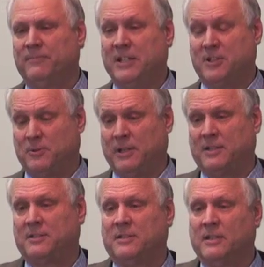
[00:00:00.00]

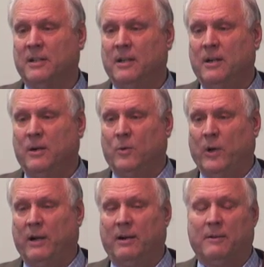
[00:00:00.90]
districts
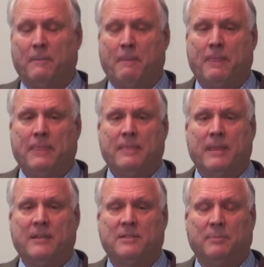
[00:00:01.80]
where
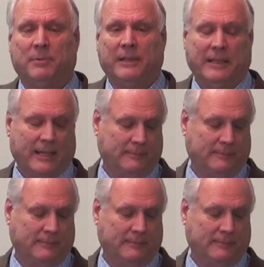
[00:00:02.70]
they simply